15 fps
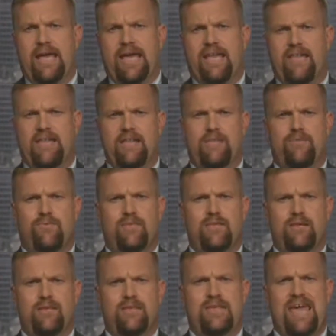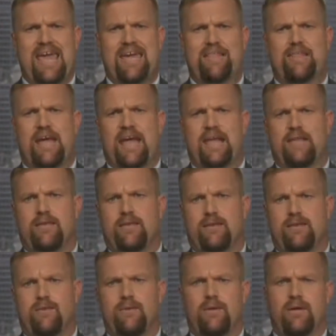And then when you take that and
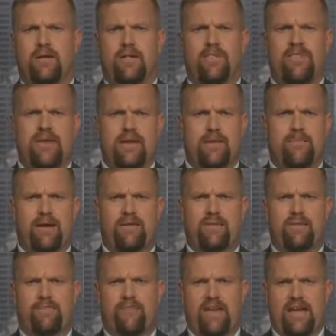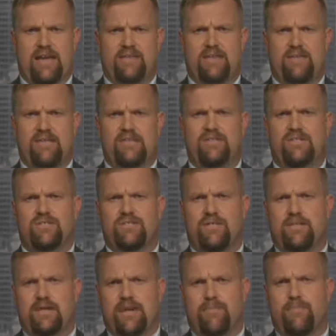you think about the fact that this is the
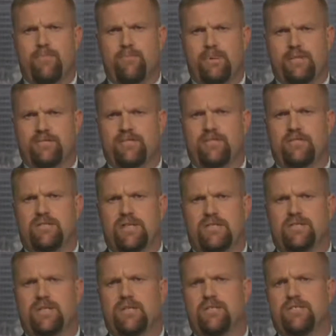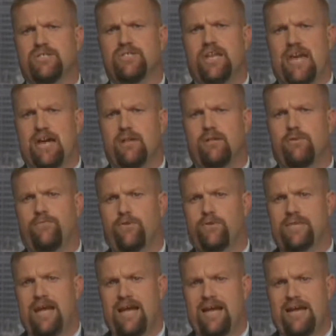type of business that's going to scale over
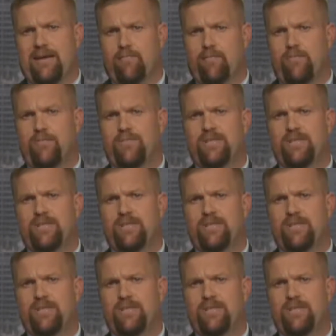time.